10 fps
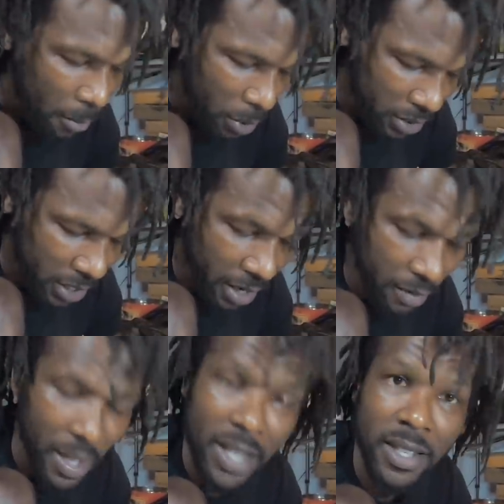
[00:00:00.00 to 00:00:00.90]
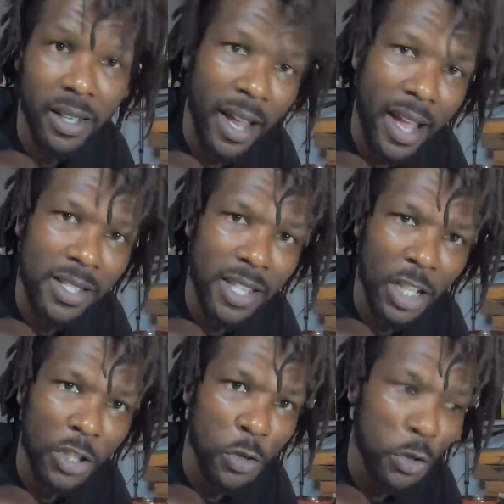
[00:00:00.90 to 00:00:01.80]
But yeah, that's it, guys.
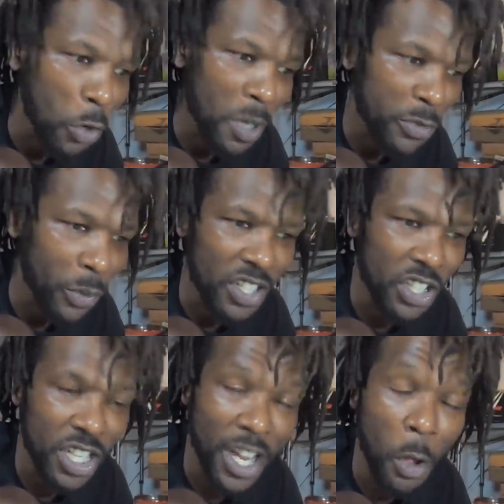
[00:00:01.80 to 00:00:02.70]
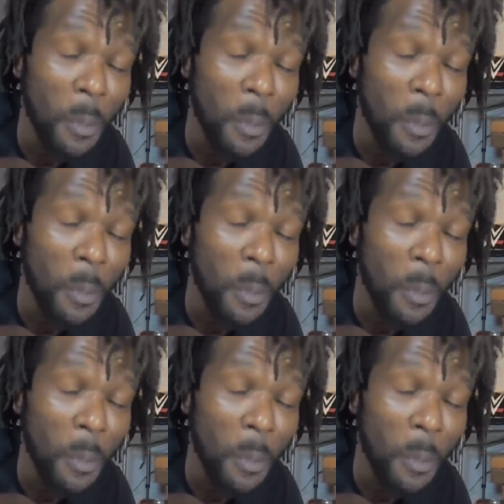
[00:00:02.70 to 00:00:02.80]
Thank you so much for watching the channel.